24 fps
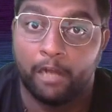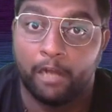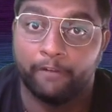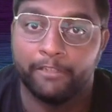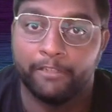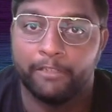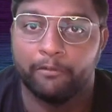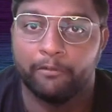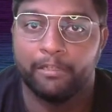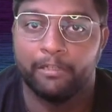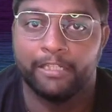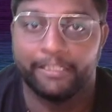
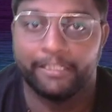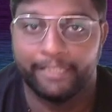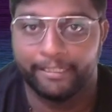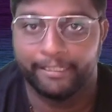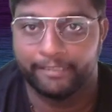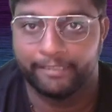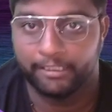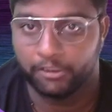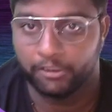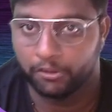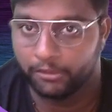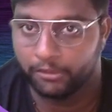How it will
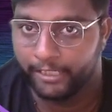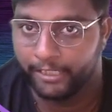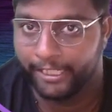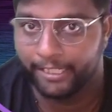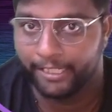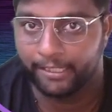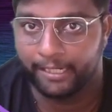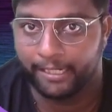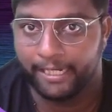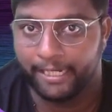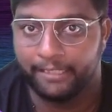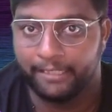detect it should
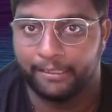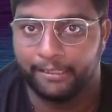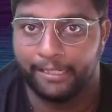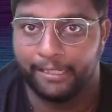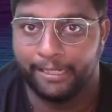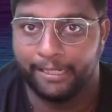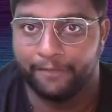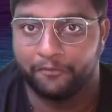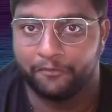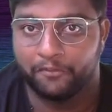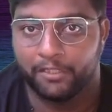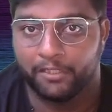take right
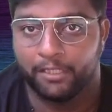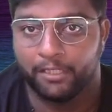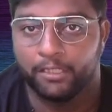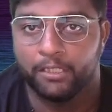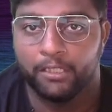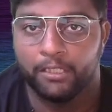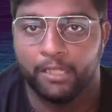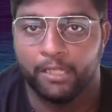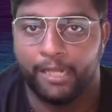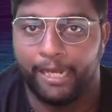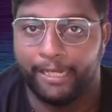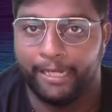left,
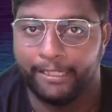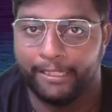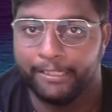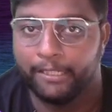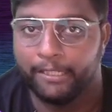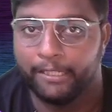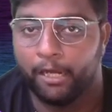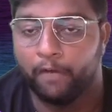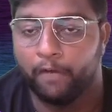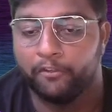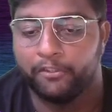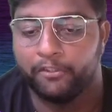and
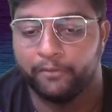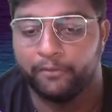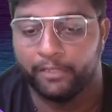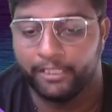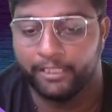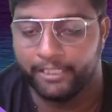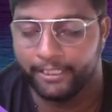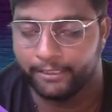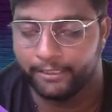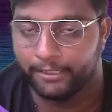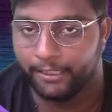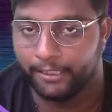how it will
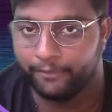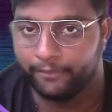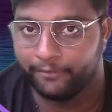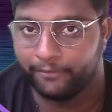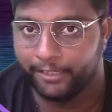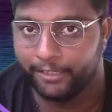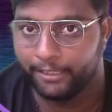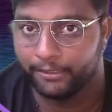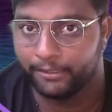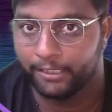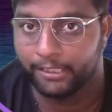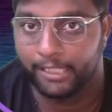detect that
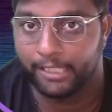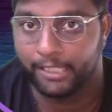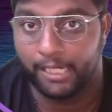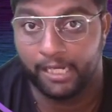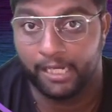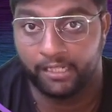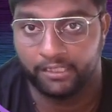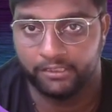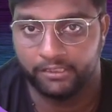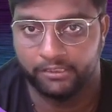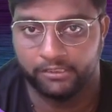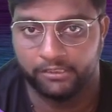friend the
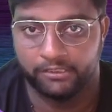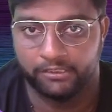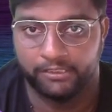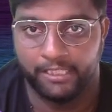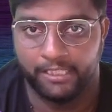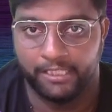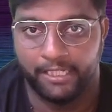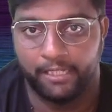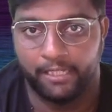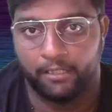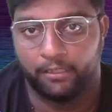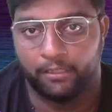car is
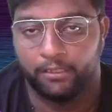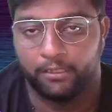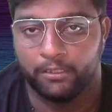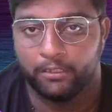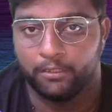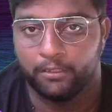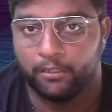there,